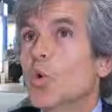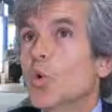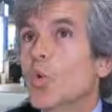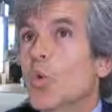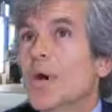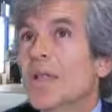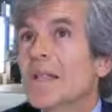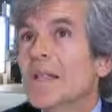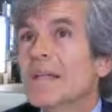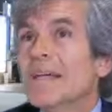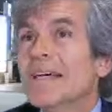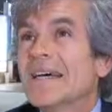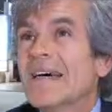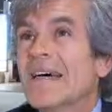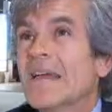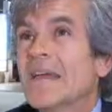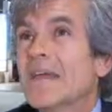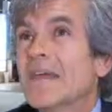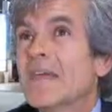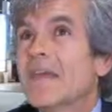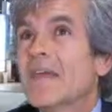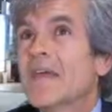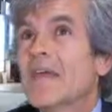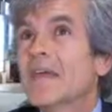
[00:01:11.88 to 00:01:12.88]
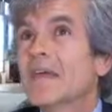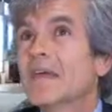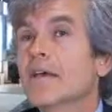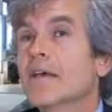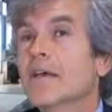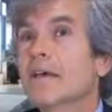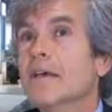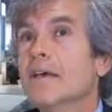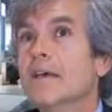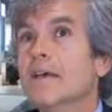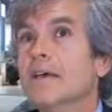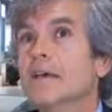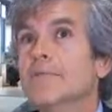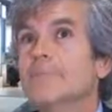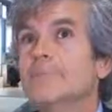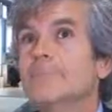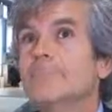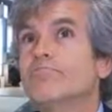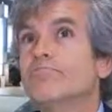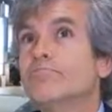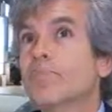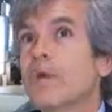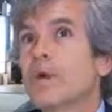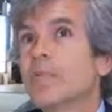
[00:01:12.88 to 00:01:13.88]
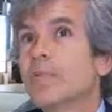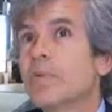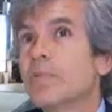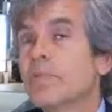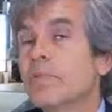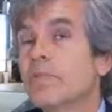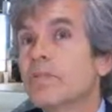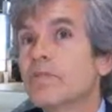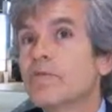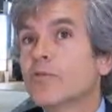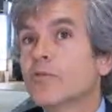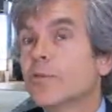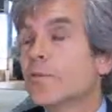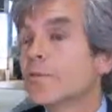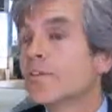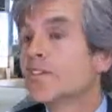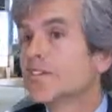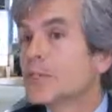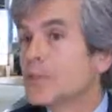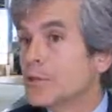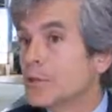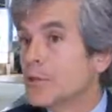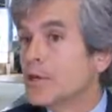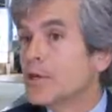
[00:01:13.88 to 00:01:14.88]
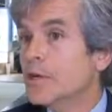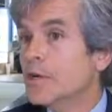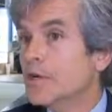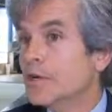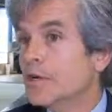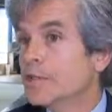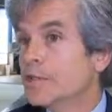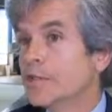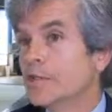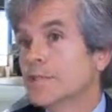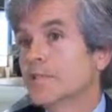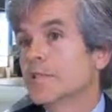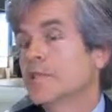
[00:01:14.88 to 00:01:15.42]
Well, I think probably for research,